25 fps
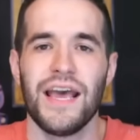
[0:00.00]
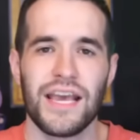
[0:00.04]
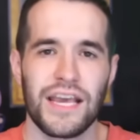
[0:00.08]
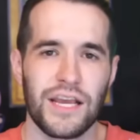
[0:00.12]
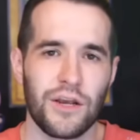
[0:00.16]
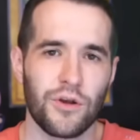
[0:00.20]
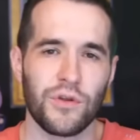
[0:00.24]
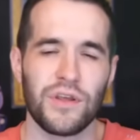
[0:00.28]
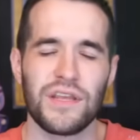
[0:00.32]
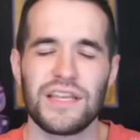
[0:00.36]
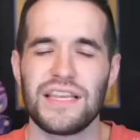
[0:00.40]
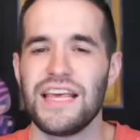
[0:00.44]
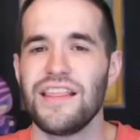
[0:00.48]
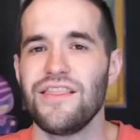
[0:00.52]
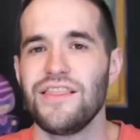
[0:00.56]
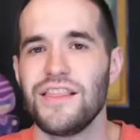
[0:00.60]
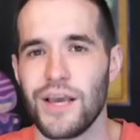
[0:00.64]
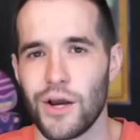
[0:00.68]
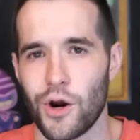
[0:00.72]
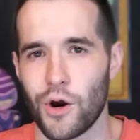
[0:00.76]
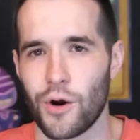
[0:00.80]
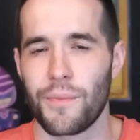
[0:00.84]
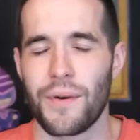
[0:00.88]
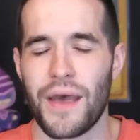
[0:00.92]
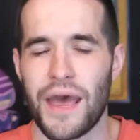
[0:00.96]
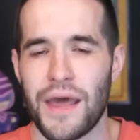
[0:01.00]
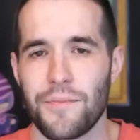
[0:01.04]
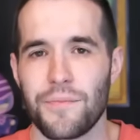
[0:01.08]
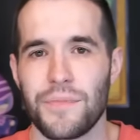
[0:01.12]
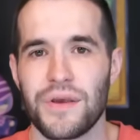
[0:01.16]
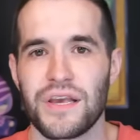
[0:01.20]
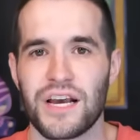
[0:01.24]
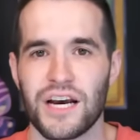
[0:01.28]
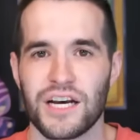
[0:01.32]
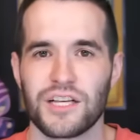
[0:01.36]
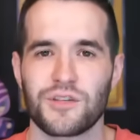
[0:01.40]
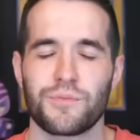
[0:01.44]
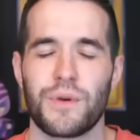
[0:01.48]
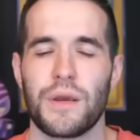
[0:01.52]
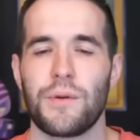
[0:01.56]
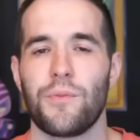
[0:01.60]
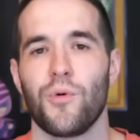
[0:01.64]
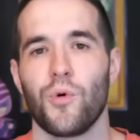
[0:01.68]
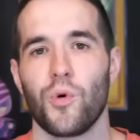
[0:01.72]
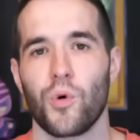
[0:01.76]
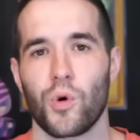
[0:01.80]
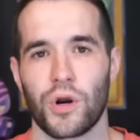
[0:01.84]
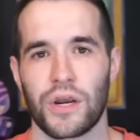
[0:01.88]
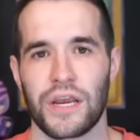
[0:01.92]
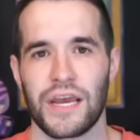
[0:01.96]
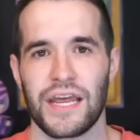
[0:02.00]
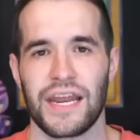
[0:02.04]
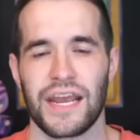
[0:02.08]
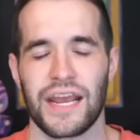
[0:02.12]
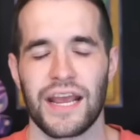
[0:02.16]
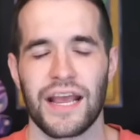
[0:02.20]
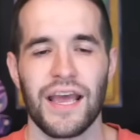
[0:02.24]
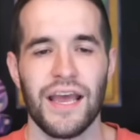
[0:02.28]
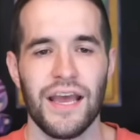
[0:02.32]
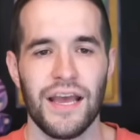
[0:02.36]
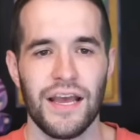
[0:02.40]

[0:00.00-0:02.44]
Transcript: He only did the R-bet because people were getting